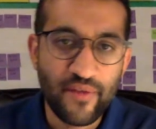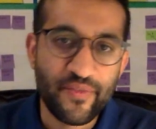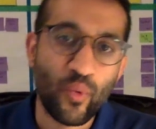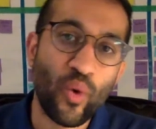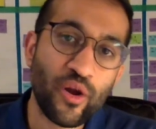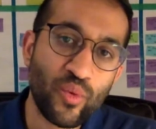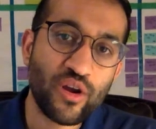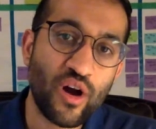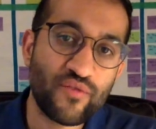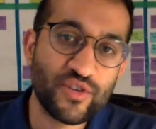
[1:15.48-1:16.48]
The
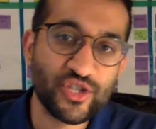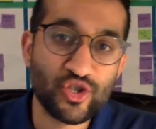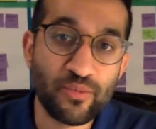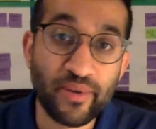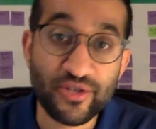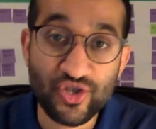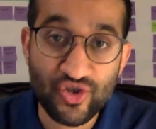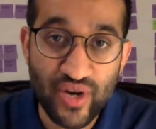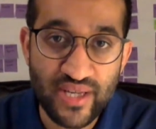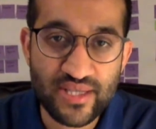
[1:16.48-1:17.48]
one-on-one conversation builds
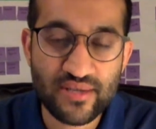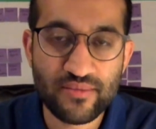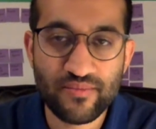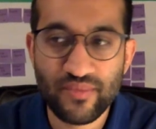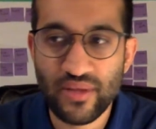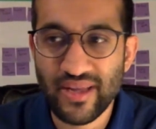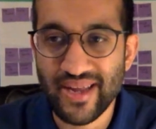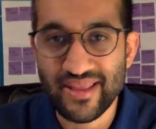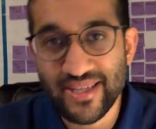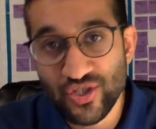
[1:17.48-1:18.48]
trust.
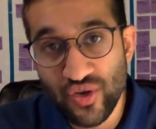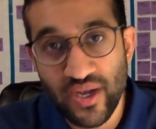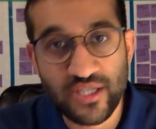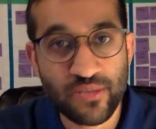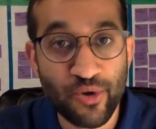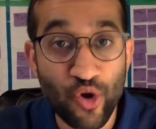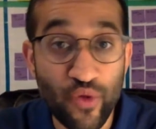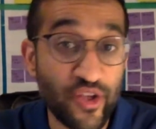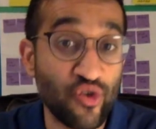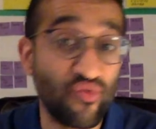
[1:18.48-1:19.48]
It lets your customer
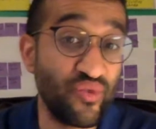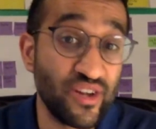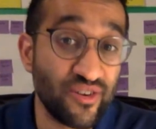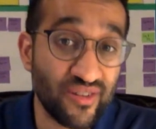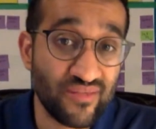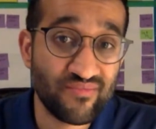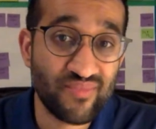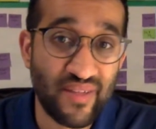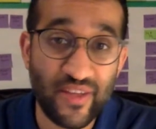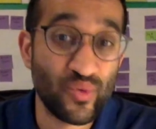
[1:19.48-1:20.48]
know that you're real
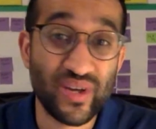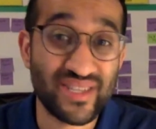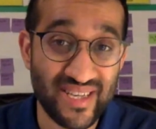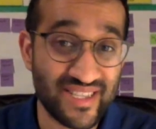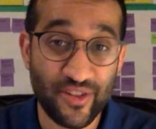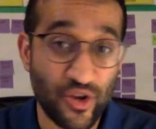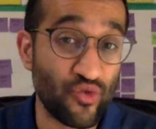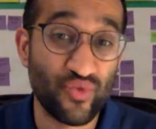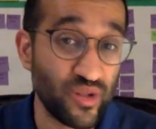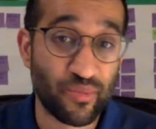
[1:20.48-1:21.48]
and that you exist and that
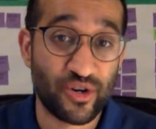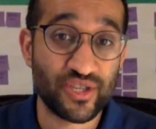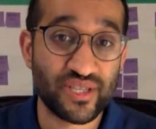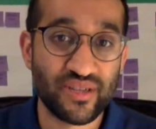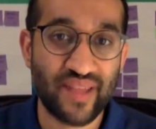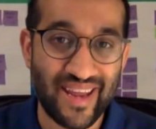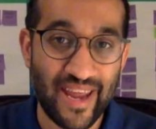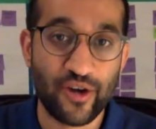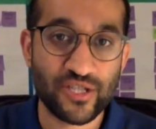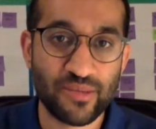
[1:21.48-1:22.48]
you're a real person
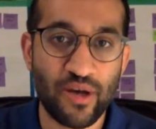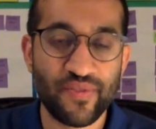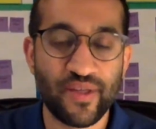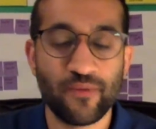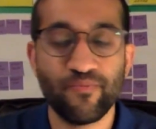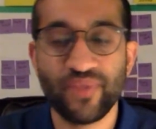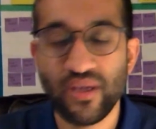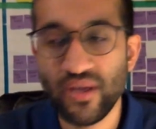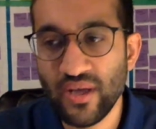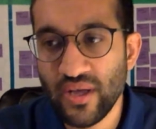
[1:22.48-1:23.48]
that cares about them.
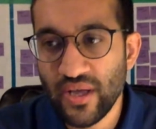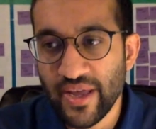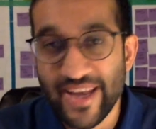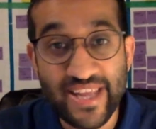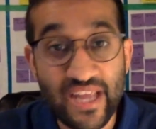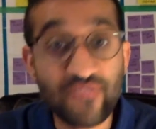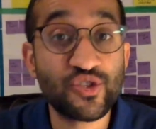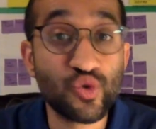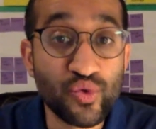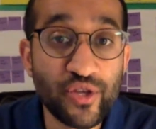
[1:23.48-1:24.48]
It
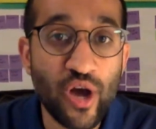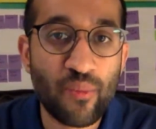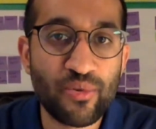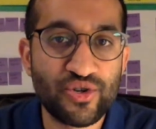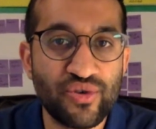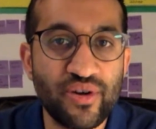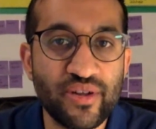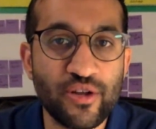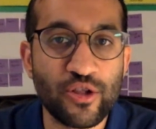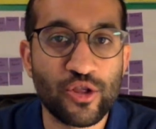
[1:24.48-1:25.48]
gives you the
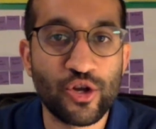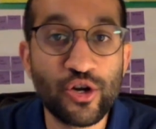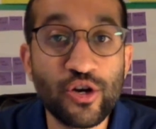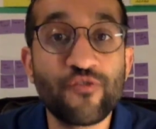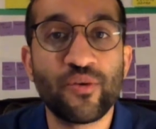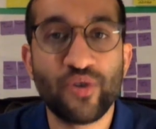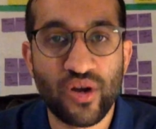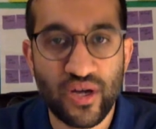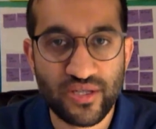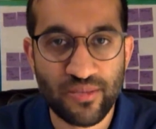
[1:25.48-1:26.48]
opportunity to learn from
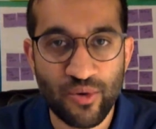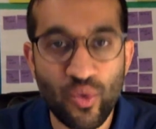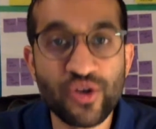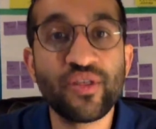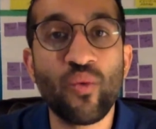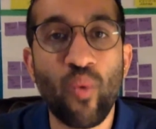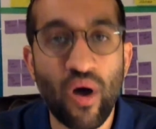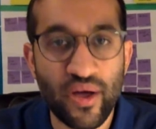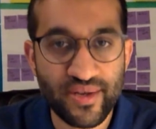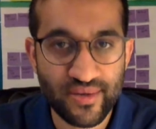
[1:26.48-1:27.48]
your customer. What do they
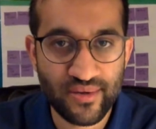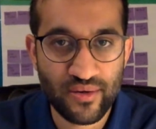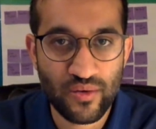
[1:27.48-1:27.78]
want?